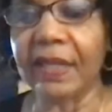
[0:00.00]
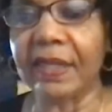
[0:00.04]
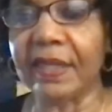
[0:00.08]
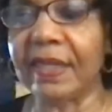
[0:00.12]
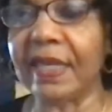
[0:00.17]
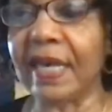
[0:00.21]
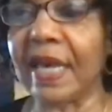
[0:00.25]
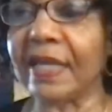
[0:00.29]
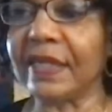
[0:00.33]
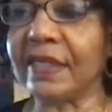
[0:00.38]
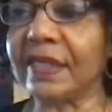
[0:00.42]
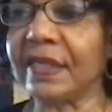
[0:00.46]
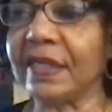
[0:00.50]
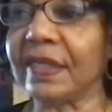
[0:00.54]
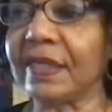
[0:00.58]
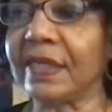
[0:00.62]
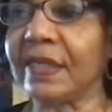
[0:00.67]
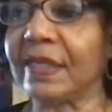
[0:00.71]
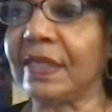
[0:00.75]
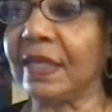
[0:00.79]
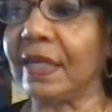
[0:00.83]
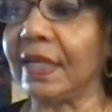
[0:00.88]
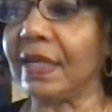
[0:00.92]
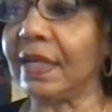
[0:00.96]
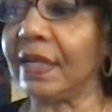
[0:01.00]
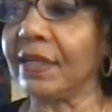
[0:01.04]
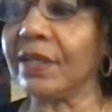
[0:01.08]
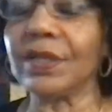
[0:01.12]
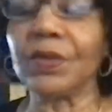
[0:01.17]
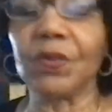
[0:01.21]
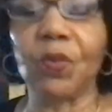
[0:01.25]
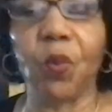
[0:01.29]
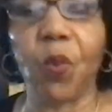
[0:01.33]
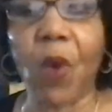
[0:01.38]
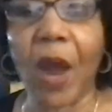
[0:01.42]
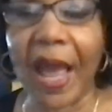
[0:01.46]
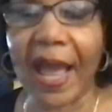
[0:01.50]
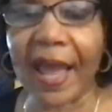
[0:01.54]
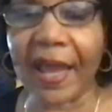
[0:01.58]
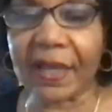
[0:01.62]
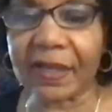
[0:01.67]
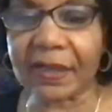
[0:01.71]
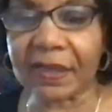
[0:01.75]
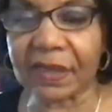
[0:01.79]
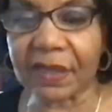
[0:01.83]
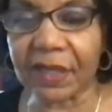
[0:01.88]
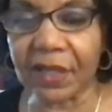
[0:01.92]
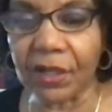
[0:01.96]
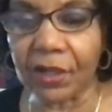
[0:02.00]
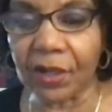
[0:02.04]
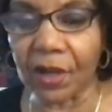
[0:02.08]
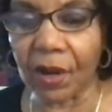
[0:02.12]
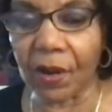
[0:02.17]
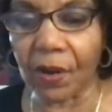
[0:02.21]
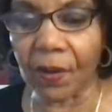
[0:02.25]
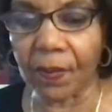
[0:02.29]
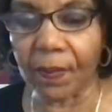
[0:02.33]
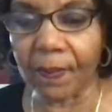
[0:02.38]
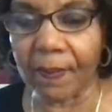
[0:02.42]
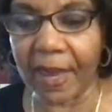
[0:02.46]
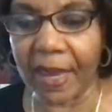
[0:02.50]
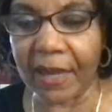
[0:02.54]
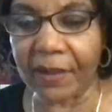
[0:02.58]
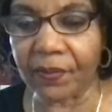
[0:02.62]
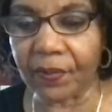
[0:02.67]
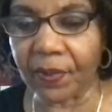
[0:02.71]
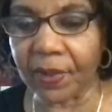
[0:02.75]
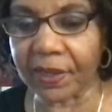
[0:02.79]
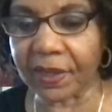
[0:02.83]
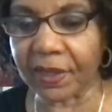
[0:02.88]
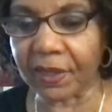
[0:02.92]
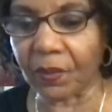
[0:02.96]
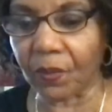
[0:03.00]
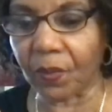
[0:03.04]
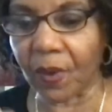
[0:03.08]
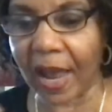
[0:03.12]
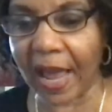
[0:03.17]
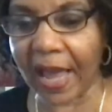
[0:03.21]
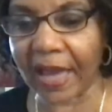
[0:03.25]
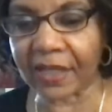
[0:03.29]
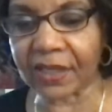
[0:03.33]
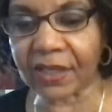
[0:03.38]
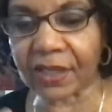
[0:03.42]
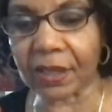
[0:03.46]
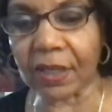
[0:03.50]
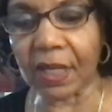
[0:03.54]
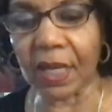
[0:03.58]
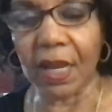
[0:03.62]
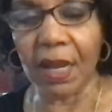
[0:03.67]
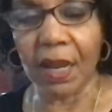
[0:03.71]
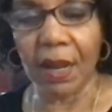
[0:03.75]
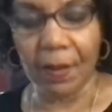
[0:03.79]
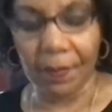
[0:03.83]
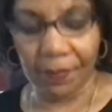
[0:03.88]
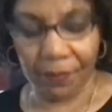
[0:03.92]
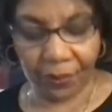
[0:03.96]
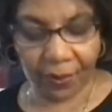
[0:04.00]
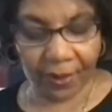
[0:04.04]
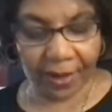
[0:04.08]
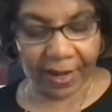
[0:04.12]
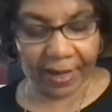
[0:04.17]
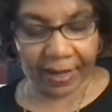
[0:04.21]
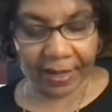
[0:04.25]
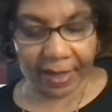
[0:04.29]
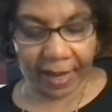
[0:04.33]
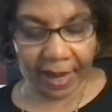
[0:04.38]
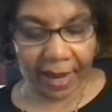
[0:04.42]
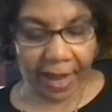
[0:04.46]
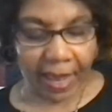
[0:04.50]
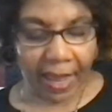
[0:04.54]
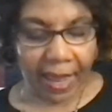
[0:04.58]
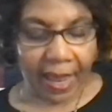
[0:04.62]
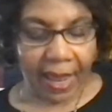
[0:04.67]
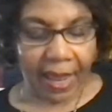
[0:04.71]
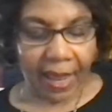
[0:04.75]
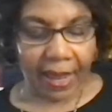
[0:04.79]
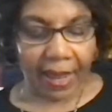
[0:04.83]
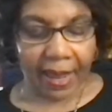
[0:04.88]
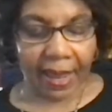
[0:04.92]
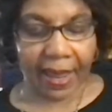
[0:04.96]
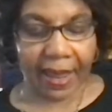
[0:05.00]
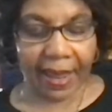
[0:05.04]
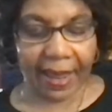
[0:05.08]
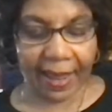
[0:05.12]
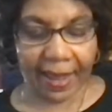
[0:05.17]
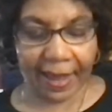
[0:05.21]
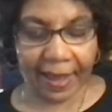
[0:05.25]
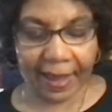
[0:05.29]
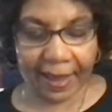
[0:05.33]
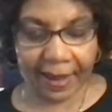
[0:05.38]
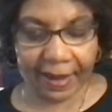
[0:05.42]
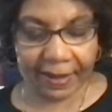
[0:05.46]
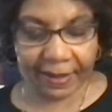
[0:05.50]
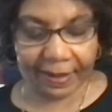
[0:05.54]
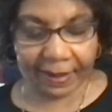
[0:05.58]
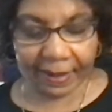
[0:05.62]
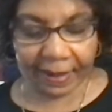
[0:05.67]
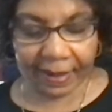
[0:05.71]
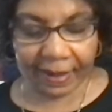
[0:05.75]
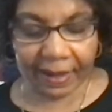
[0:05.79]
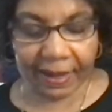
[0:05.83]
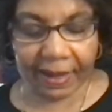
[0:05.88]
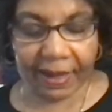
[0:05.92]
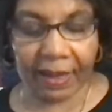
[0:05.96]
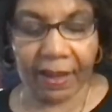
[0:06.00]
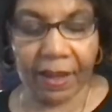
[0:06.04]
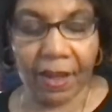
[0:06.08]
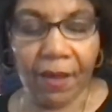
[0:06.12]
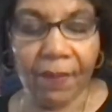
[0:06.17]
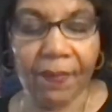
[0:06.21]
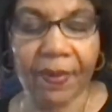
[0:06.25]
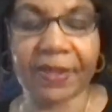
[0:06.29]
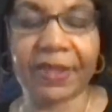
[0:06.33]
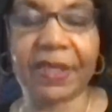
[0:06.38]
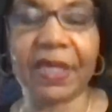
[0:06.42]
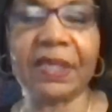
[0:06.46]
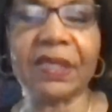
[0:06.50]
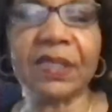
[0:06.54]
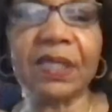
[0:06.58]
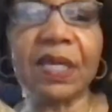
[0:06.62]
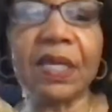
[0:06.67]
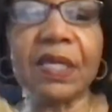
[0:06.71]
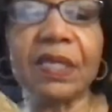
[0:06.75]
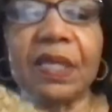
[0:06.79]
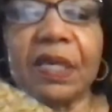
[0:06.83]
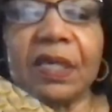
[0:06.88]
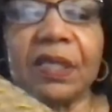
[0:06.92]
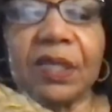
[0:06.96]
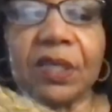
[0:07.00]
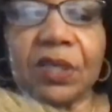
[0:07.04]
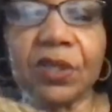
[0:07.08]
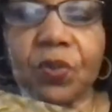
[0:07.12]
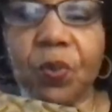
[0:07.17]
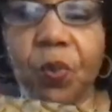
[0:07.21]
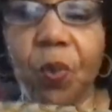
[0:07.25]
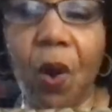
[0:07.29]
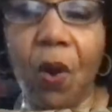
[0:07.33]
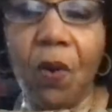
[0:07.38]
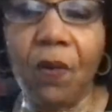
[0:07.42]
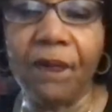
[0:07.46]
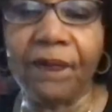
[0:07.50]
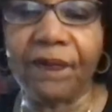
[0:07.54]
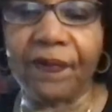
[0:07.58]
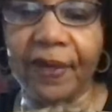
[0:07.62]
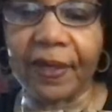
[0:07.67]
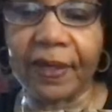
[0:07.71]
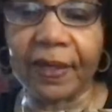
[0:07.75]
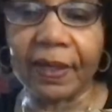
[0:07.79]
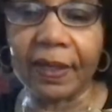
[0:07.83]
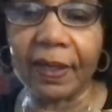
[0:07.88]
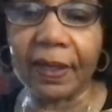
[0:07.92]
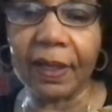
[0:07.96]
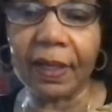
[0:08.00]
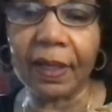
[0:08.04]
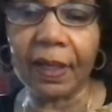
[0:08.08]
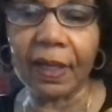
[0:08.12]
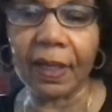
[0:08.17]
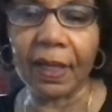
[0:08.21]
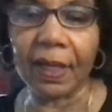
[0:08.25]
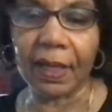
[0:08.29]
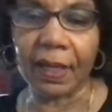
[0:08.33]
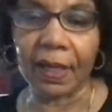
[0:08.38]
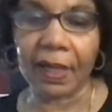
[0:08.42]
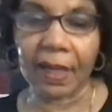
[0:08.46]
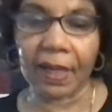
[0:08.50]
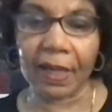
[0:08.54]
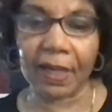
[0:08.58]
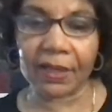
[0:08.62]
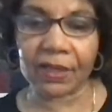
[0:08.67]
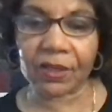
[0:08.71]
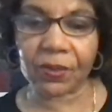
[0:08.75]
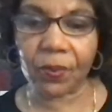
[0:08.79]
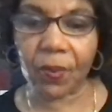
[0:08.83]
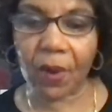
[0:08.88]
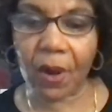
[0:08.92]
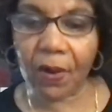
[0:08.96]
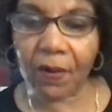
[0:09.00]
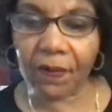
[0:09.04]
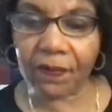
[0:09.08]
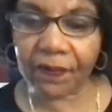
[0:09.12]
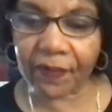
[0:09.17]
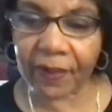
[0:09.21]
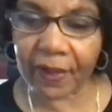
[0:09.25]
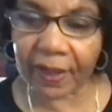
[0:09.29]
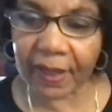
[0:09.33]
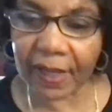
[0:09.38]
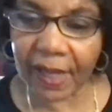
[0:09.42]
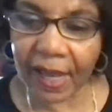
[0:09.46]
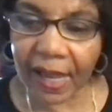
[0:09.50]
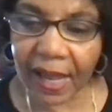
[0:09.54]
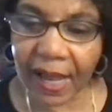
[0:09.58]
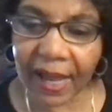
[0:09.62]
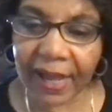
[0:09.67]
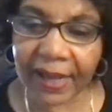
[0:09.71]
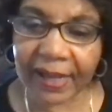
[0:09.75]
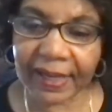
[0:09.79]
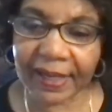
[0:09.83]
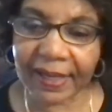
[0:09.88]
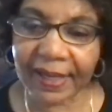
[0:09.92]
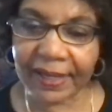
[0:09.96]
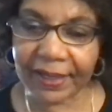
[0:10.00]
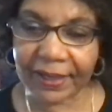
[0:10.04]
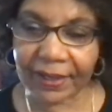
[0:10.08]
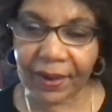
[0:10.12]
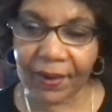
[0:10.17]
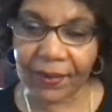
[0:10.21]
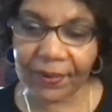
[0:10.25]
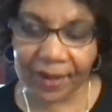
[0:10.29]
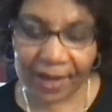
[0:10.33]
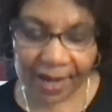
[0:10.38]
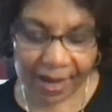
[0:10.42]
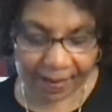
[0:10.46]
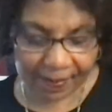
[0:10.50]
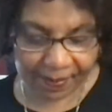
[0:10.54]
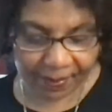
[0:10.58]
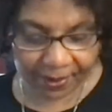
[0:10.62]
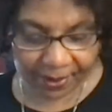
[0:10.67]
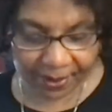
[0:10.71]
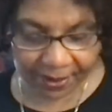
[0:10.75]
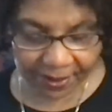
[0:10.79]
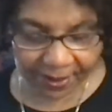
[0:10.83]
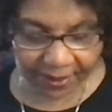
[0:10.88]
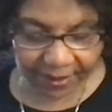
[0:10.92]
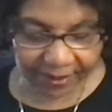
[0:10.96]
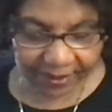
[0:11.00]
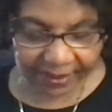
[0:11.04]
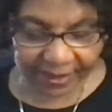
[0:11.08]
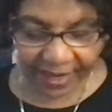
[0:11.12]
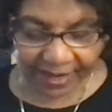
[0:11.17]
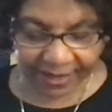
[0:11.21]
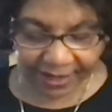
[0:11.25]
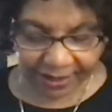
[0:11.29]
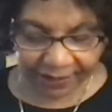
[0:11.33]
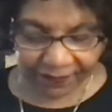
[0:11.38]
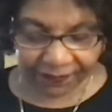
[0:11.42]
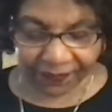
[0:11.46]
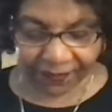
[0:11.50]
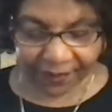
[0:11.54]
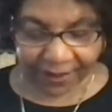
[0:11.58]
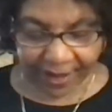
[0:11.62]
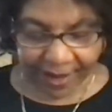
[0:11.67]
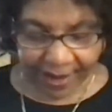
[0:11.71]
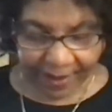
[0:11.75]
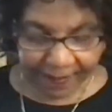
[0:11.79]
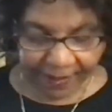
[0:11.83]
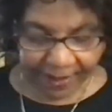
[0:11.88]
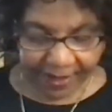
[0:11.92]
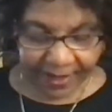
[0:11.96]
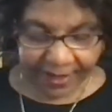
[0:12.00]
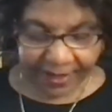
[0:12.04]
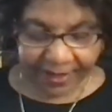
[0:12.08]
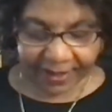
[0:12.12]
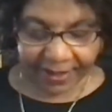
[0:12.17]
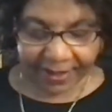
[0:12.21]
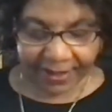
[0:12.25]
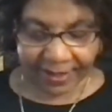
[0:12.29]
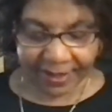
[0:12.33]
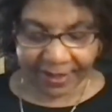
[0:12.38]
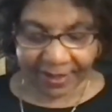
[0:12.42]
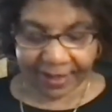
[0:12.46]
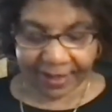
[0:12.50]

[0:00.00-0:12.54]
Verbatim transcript: that's the wax, you know, made with the wax print. And, but this is woven. It's woven. Hi, Eco Neighbor. Thank you for coming.